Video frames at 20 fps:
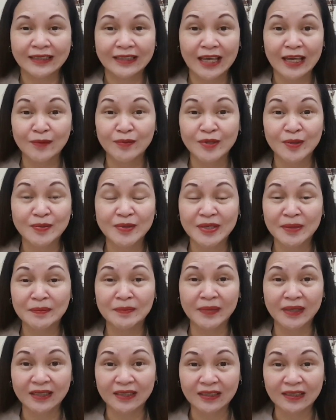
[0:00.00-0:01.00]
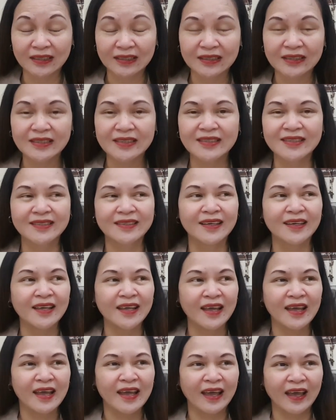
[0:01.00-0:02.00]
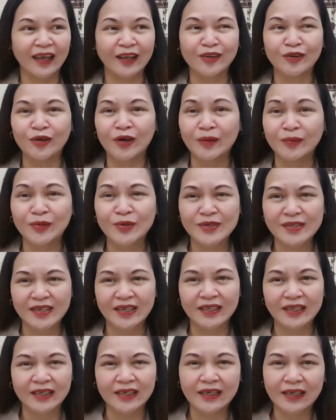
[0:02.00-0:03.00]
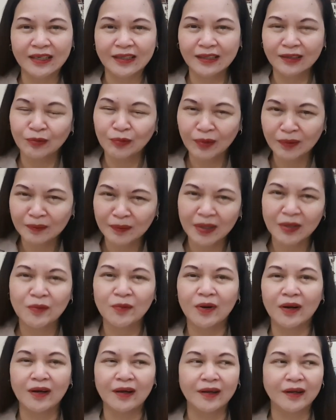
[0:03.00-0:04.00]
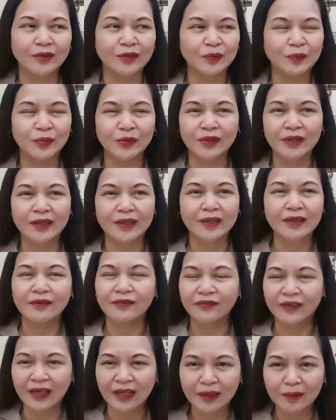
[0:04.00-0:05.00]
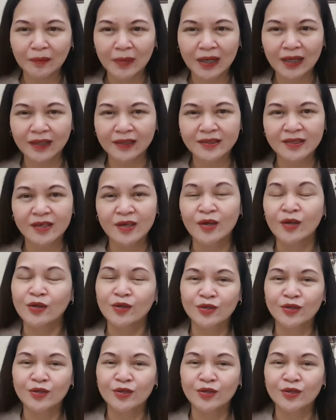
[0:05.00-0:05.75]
types of submittals, and you have to segregate it one by one, you put it in the file box.